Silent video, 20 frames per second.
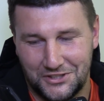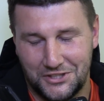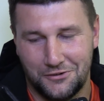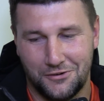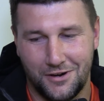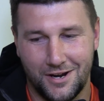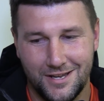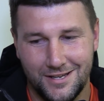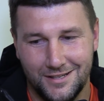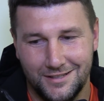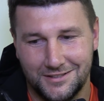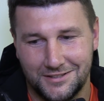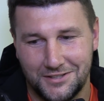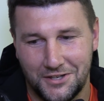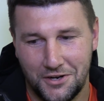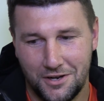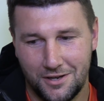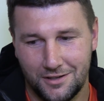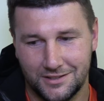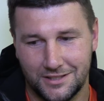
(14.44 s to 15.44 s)
Craig
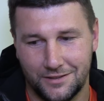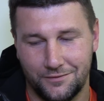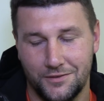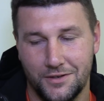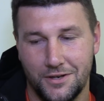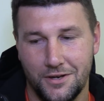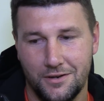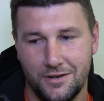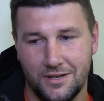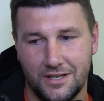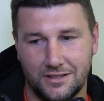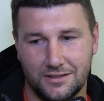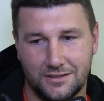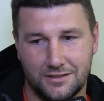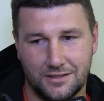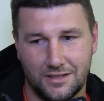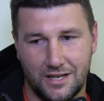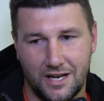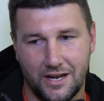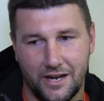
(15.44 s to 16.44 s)
stood out this afternoon.
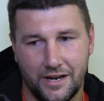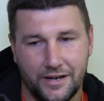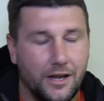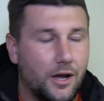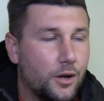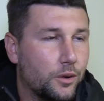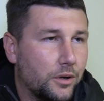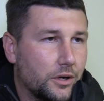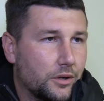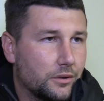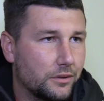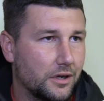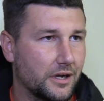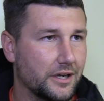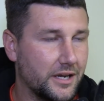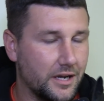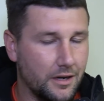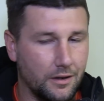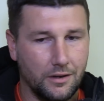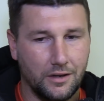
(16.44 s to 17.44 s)
I know,
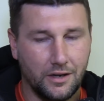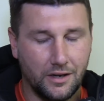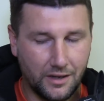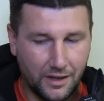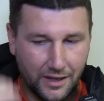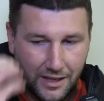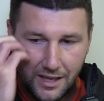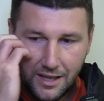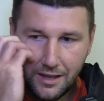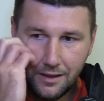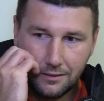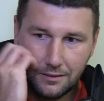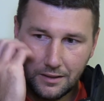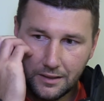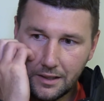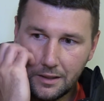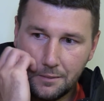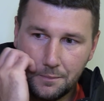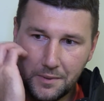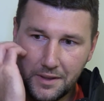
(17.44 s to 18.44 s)
I
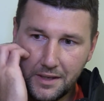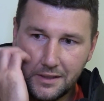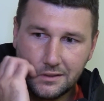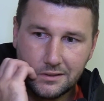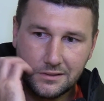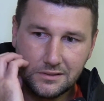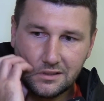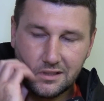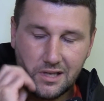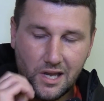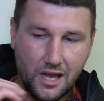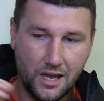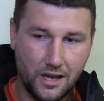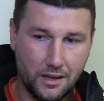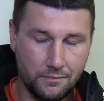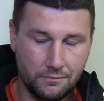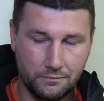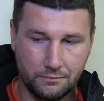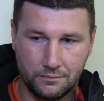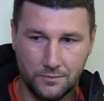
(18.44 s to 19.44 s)
hear bits.
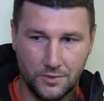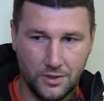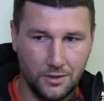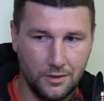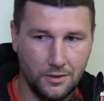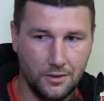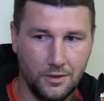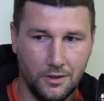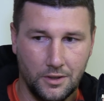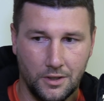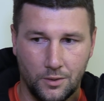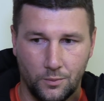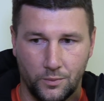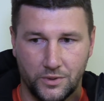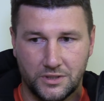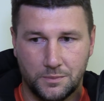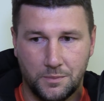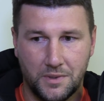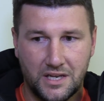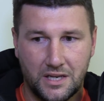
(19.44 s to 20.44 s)

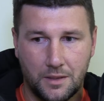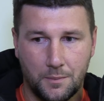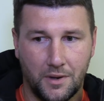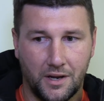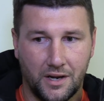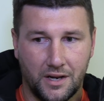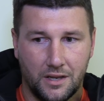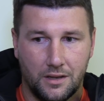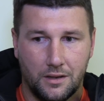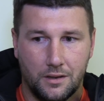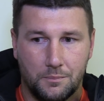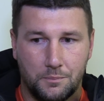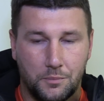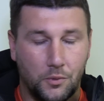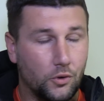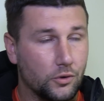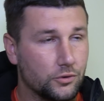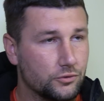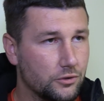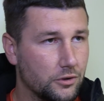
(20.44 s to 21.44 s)
We speak about it at
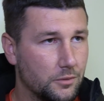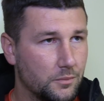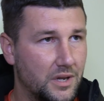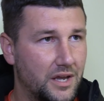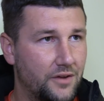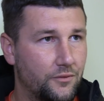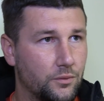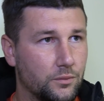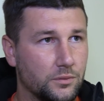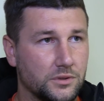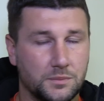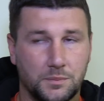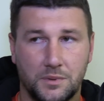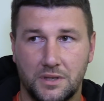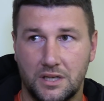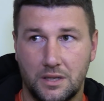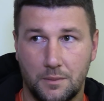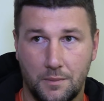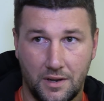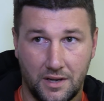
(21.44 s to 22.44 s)
boardroom level. We
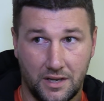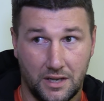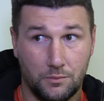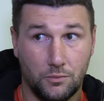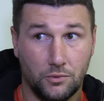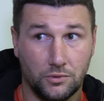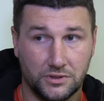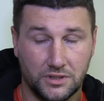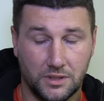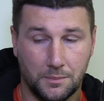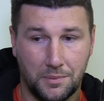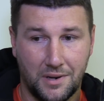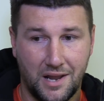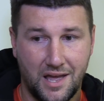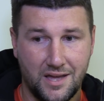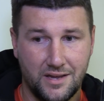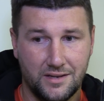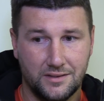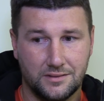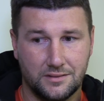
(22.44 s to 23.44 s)
speak about it amongst the
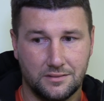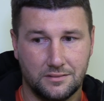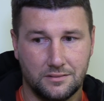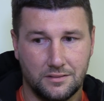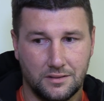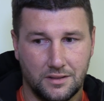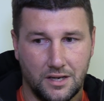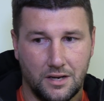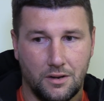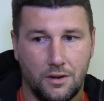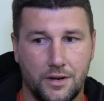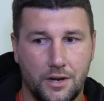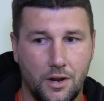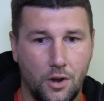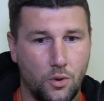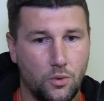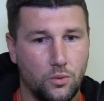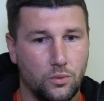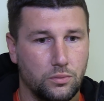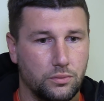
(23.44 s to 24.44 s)
players. I
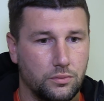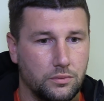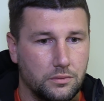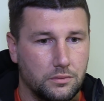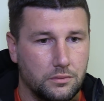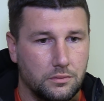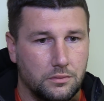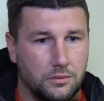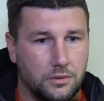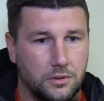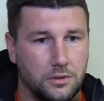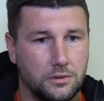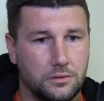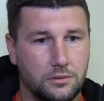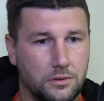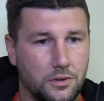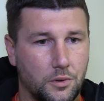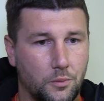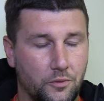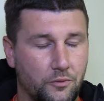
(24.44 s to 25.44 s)
know
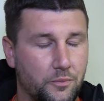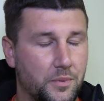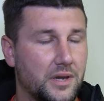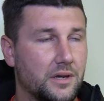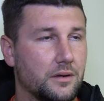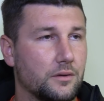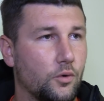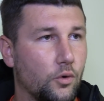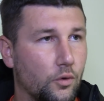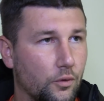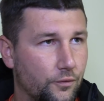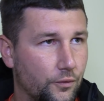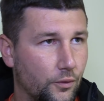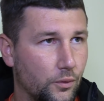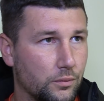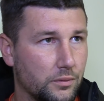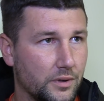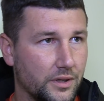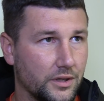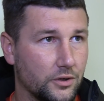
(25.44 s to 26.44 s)
that we've been
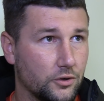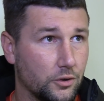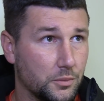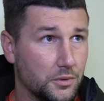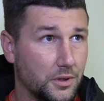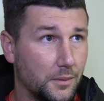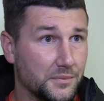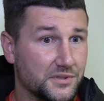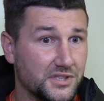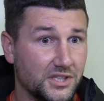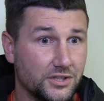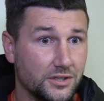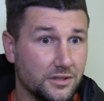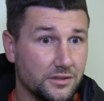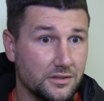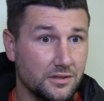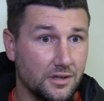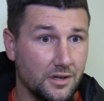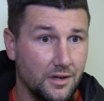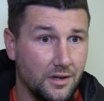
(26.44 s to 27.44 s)
awful in the cup
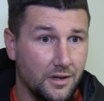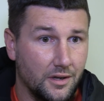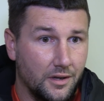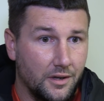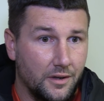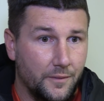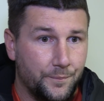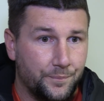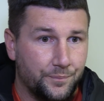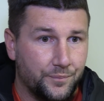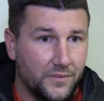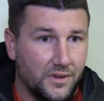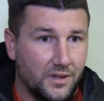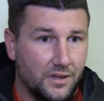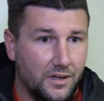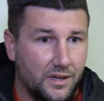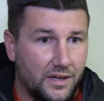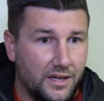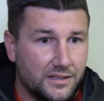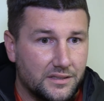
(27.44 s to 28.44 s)
competitions.
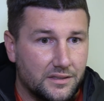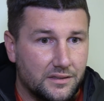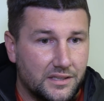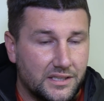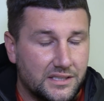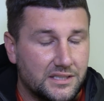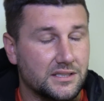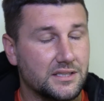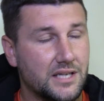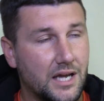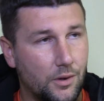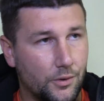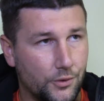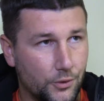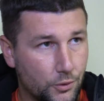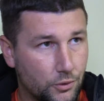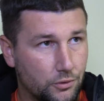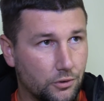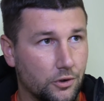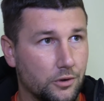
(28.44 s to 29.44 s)
This is now a
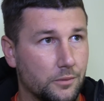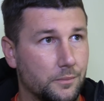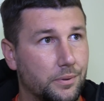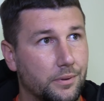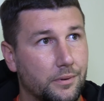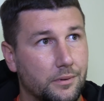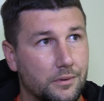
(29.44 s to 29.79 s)
new group.